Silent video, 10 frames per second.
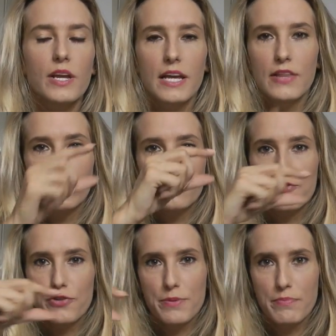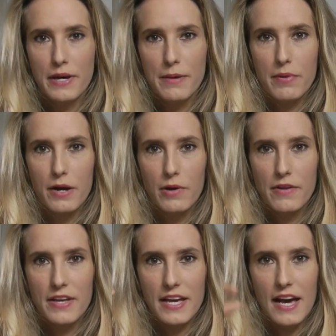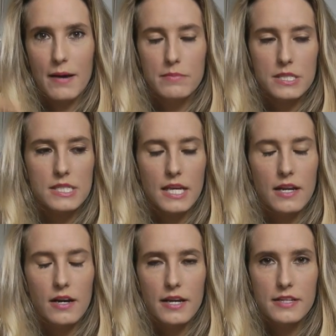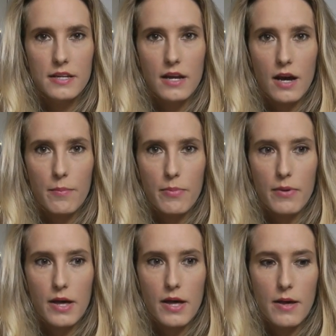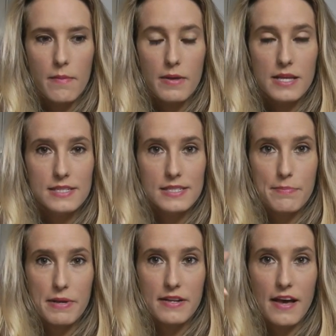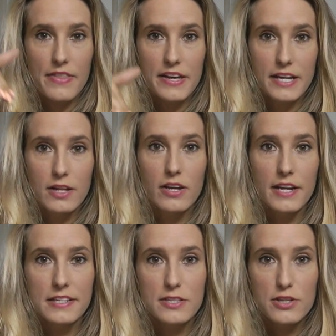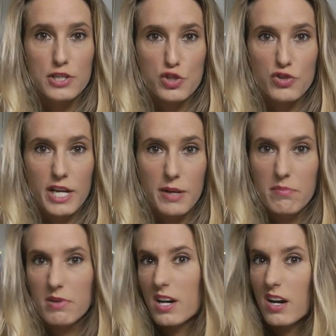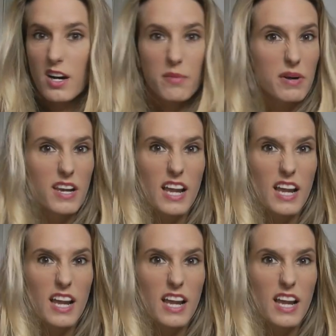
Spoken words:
in the stream bit by one of the camps, and I ended up slipping down the hill and into the stream, cut up my